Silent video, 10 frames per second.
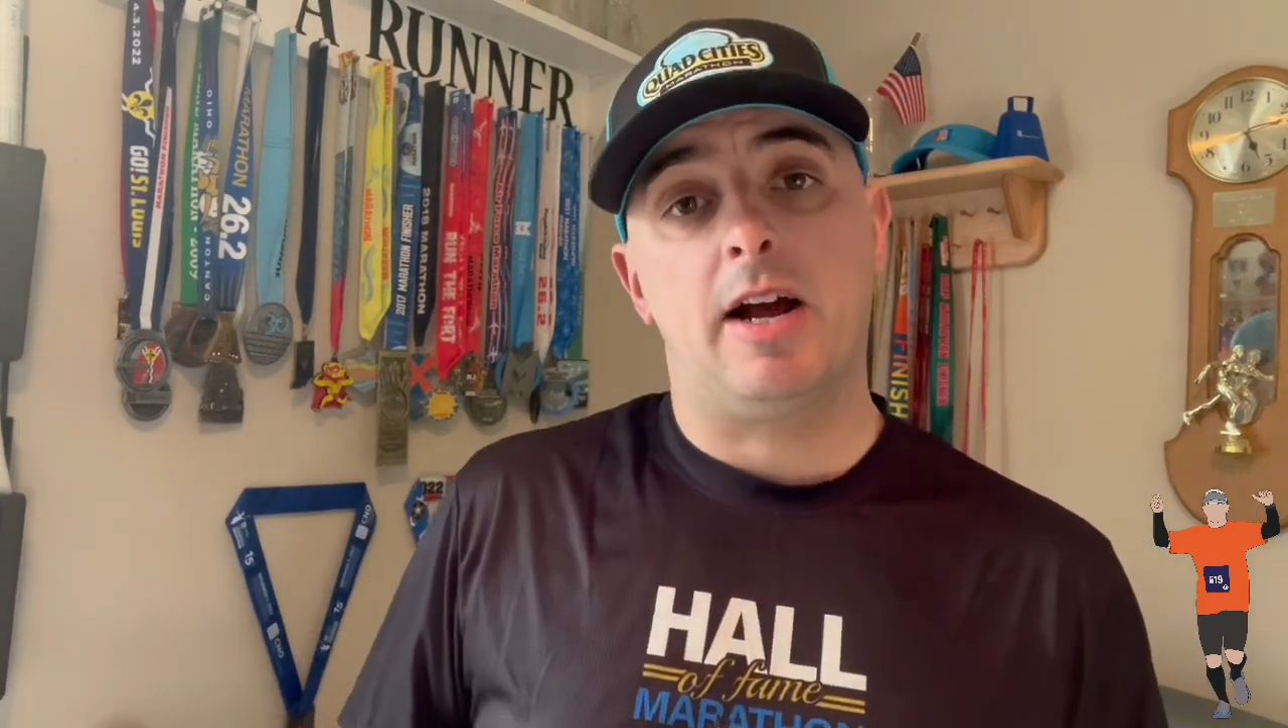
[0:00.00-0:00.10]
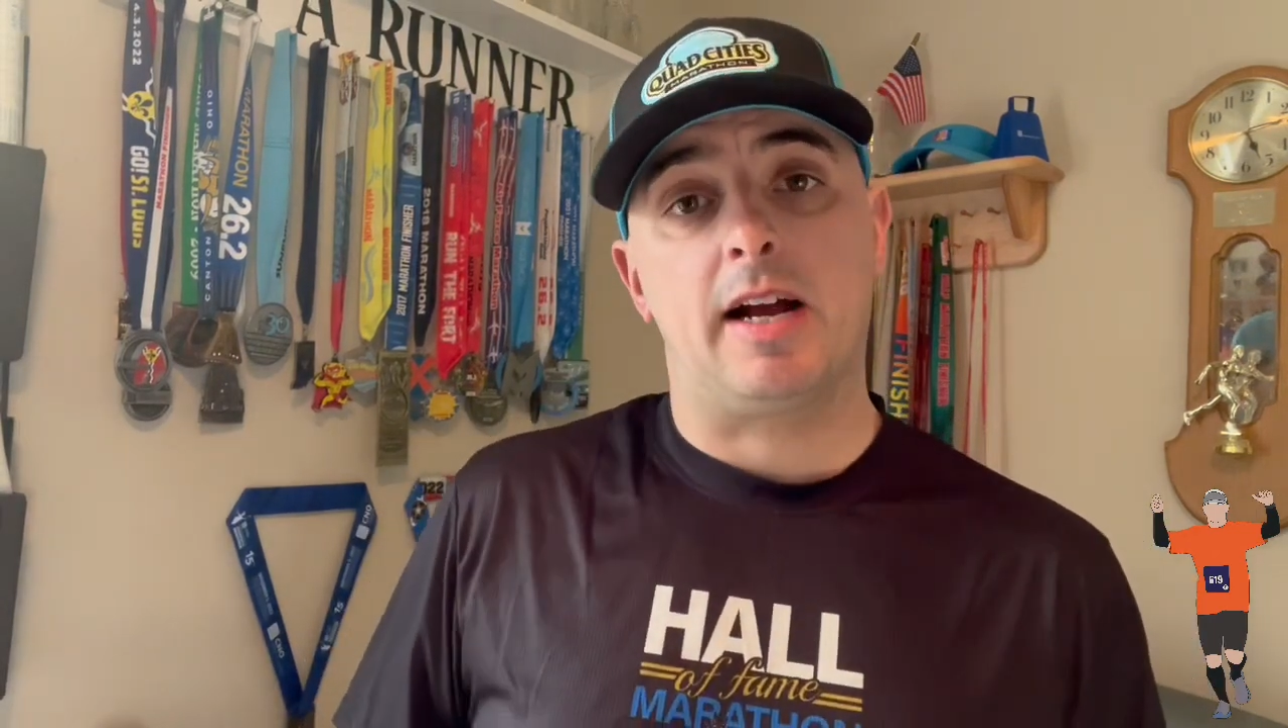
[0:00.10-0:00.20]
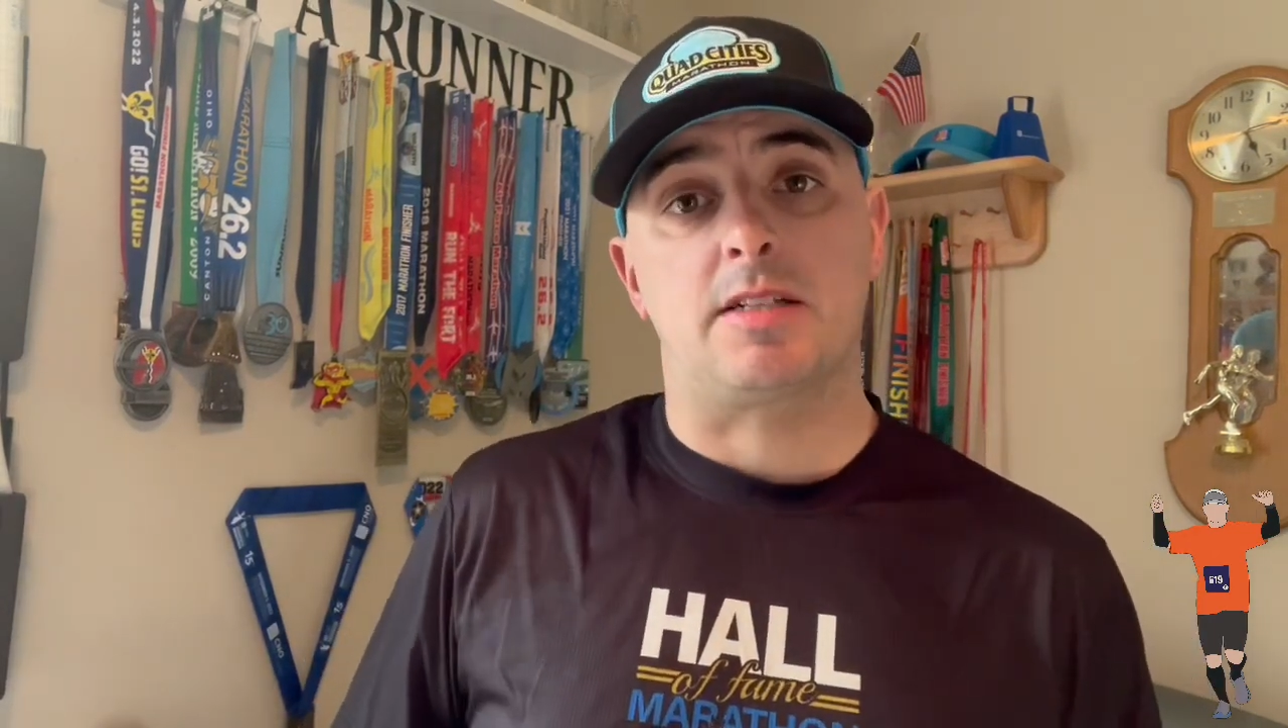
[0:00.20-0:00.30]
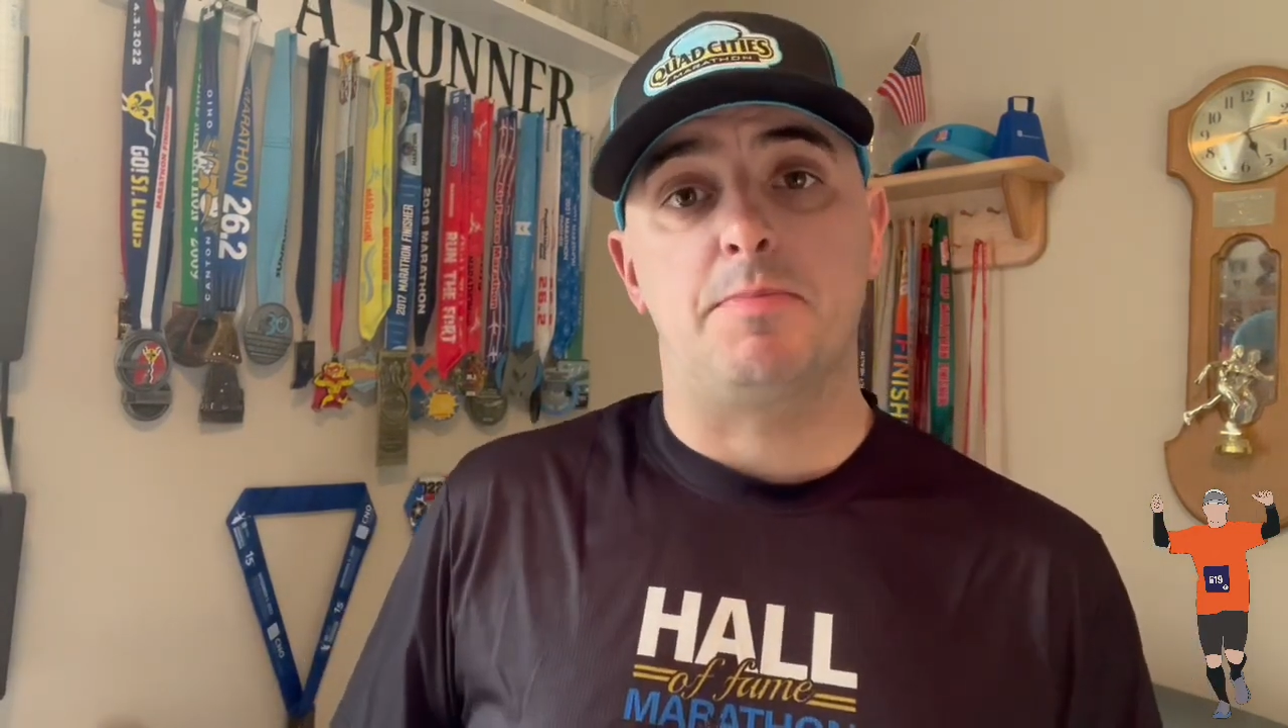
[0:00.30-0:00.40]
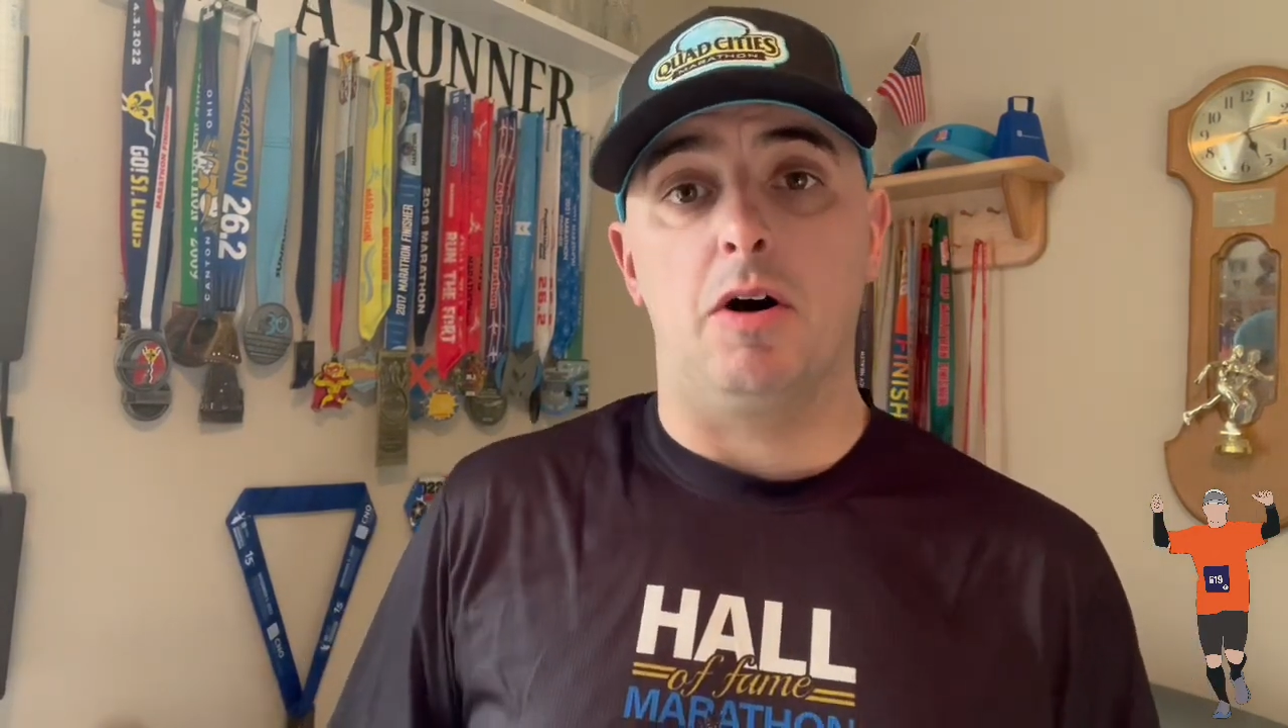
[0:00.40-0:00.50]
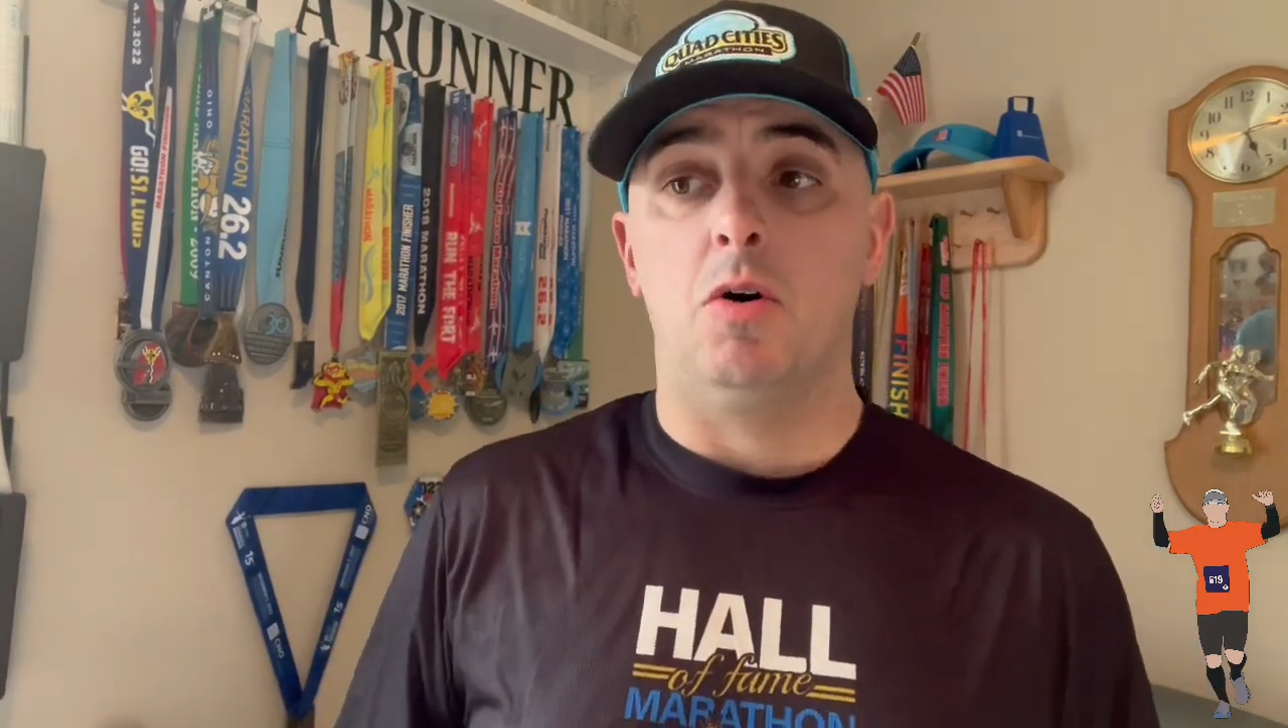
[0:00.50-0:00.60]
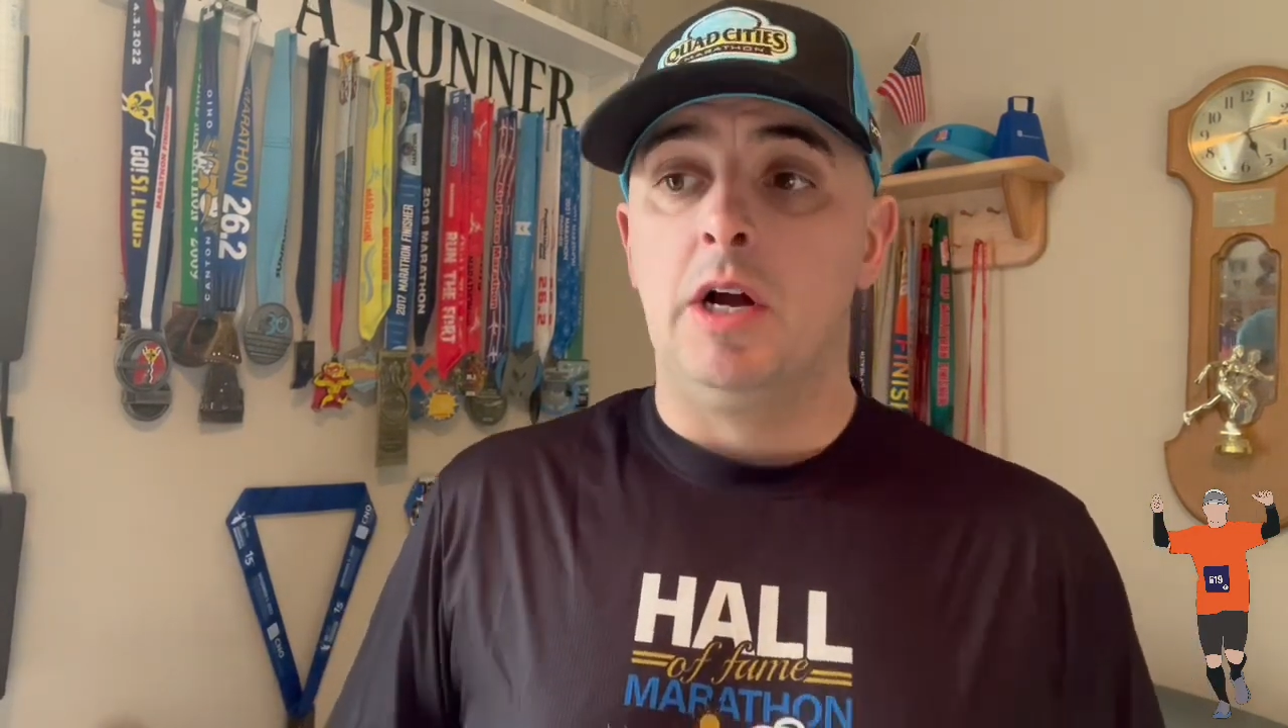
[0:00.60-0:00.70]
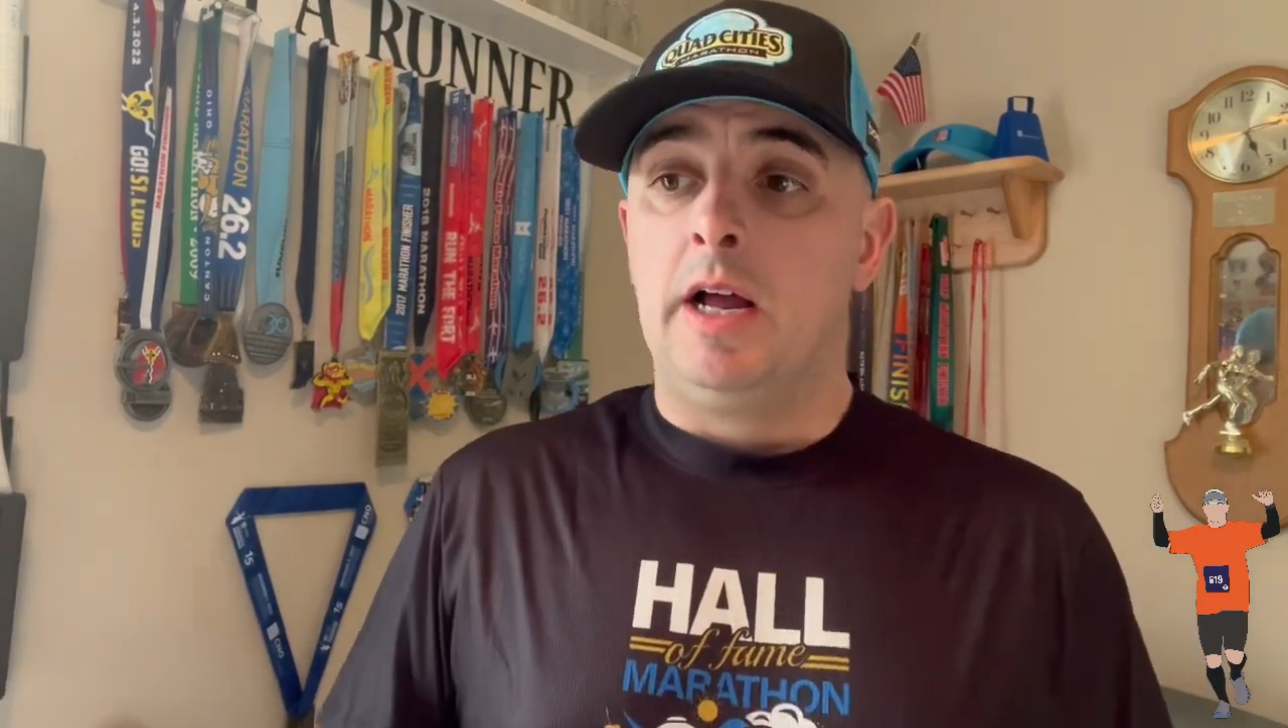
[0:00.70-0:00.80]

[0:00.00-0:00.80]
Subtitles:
expo